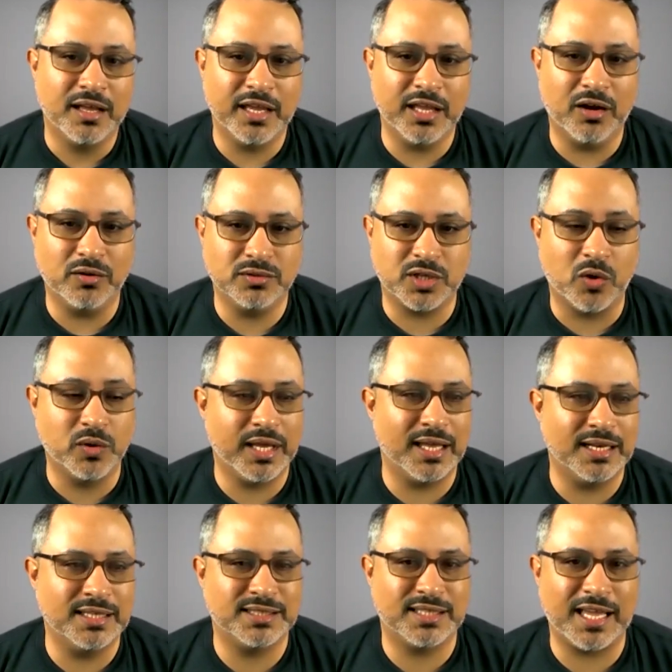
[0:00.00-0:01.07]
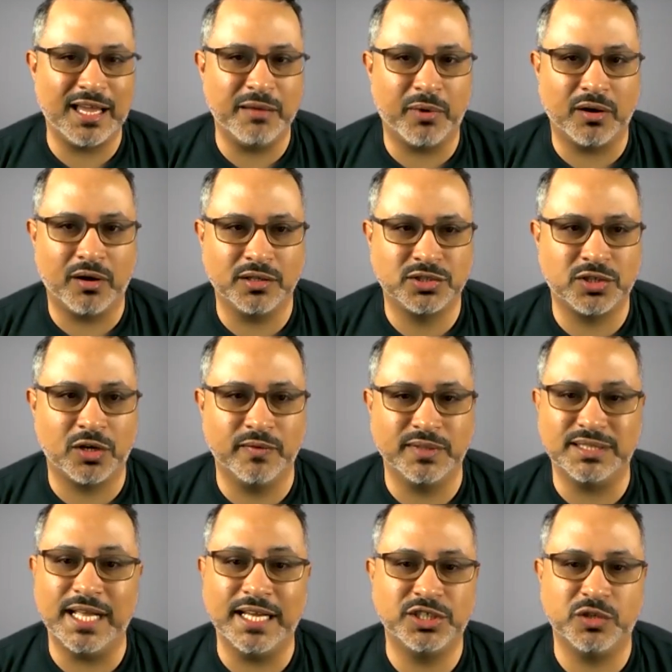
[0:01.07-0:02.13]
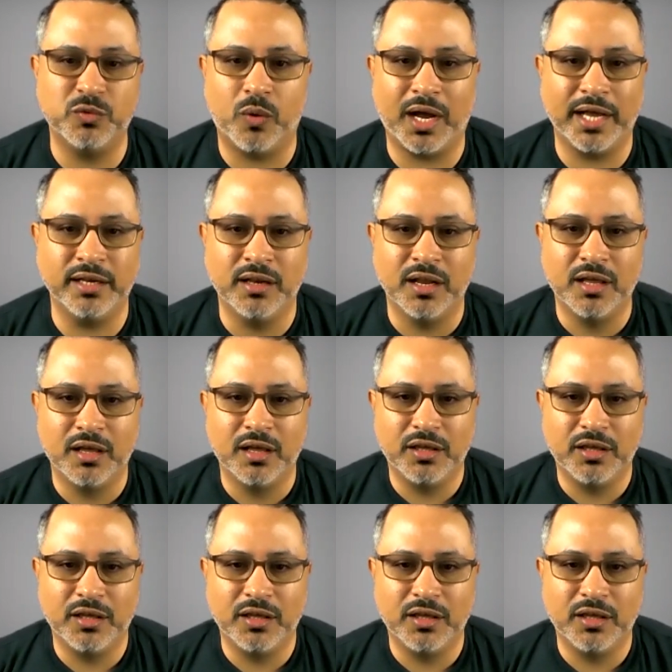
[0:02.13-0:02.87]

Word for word: You know, Tony and his team are service nationwide,